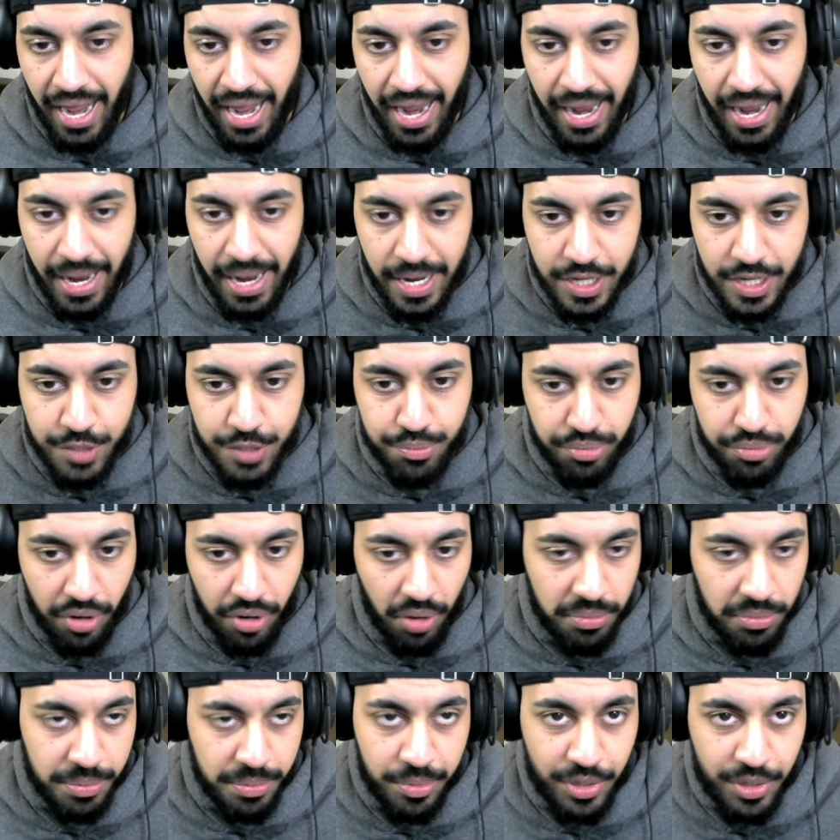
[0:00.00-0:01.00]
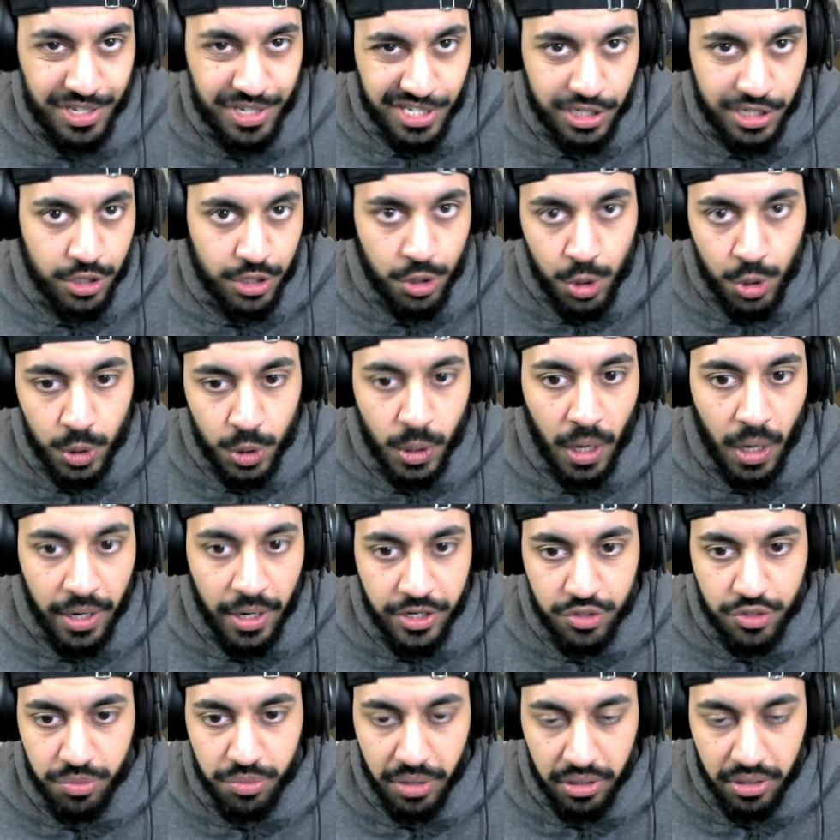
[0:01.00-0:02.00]
that is probably because it's a new gun
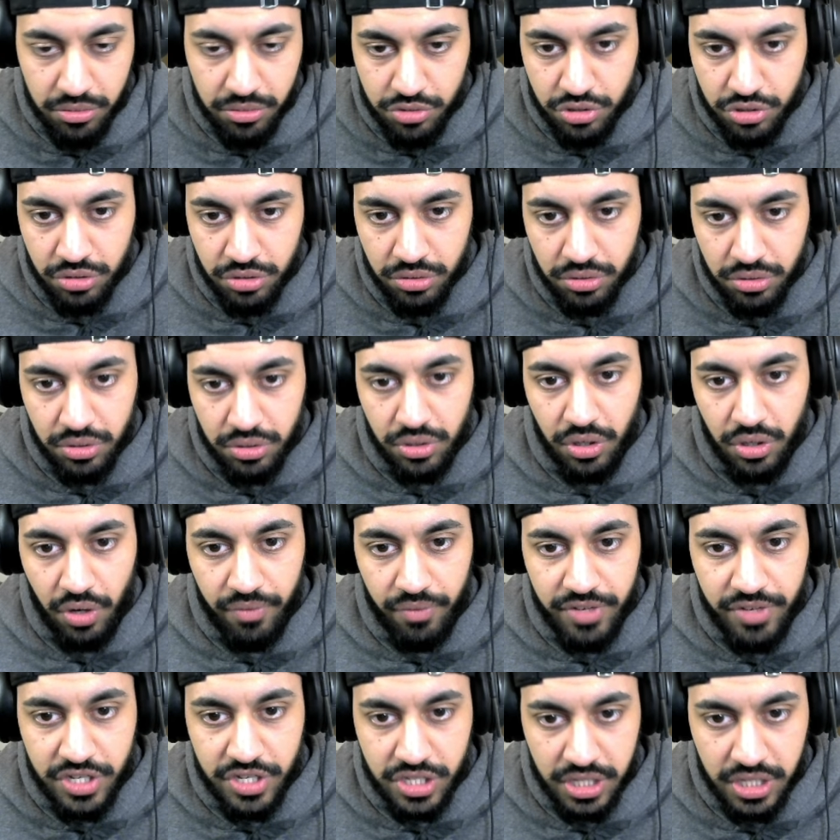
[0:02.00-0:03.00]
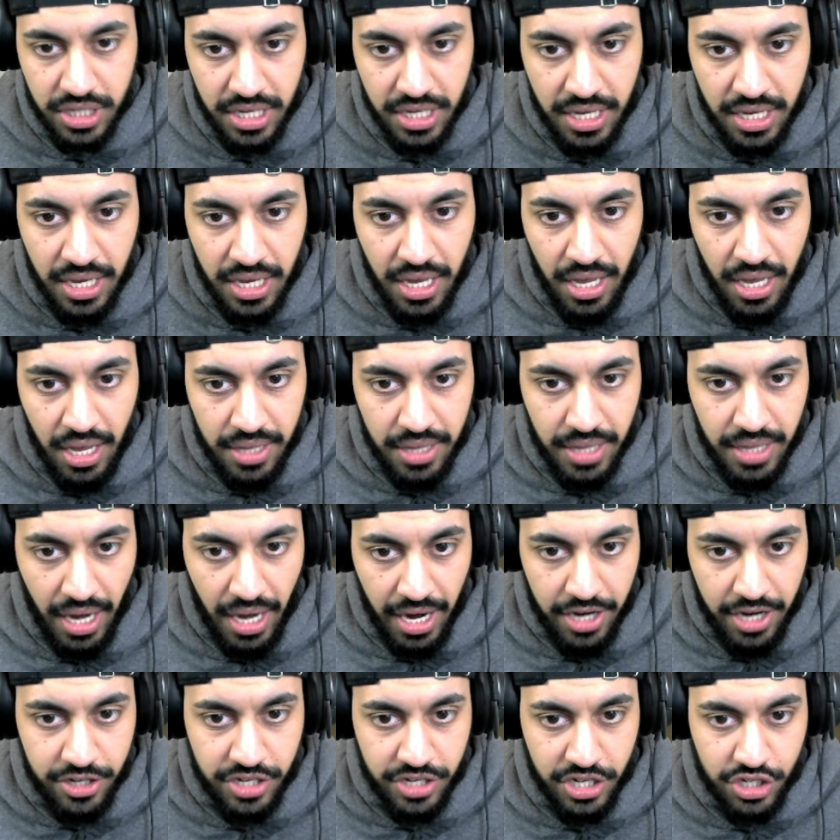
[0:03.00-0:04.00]
as well. So obviously the
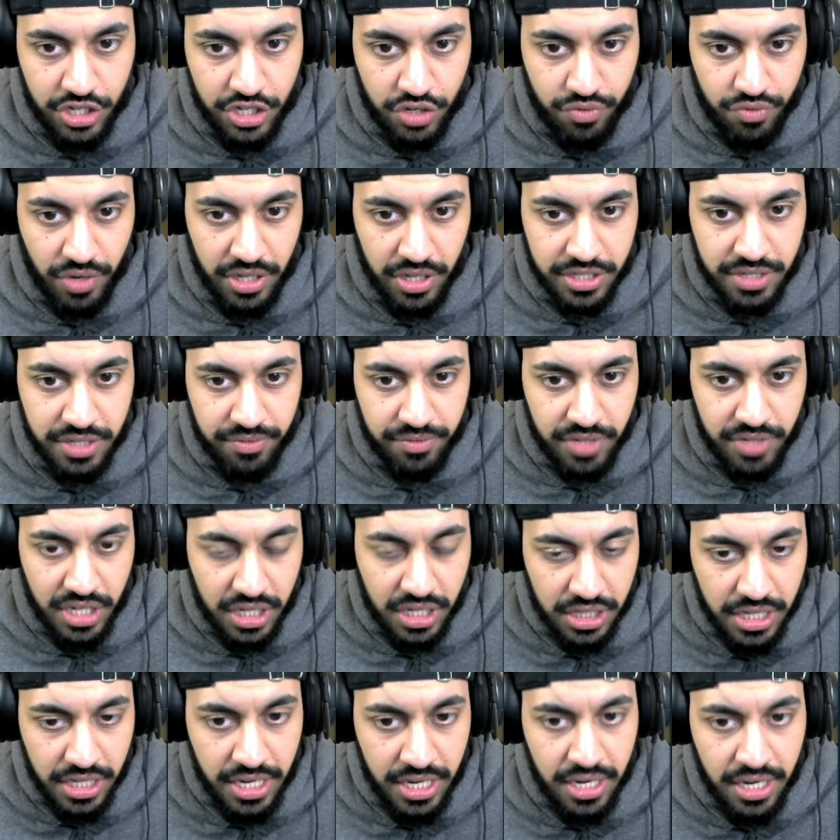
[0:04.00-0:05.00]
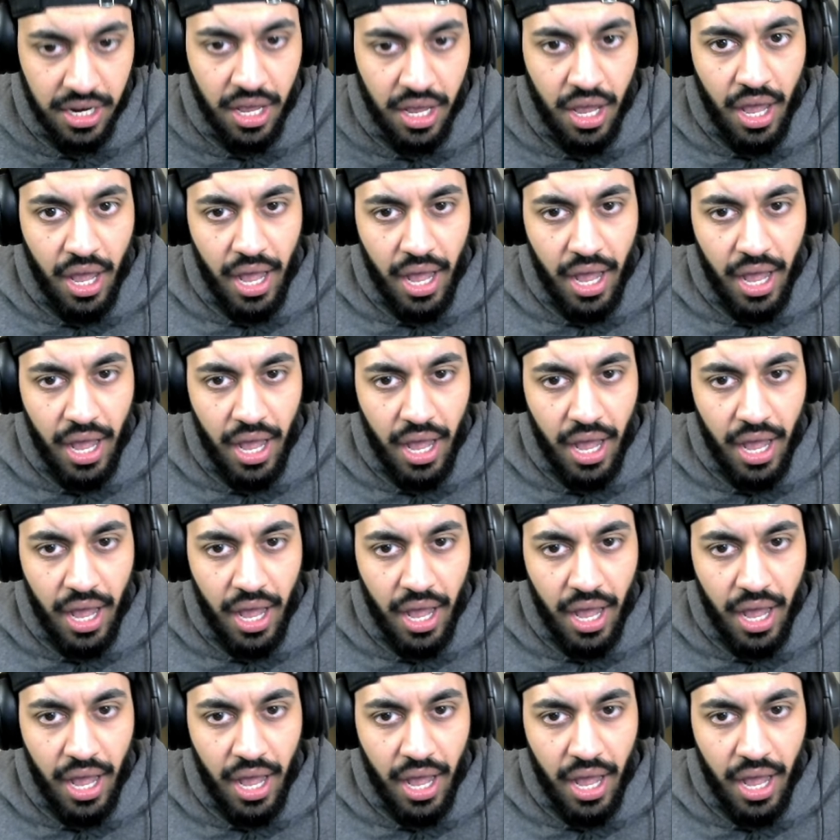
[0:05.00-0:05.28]
iron sights are relatively clean.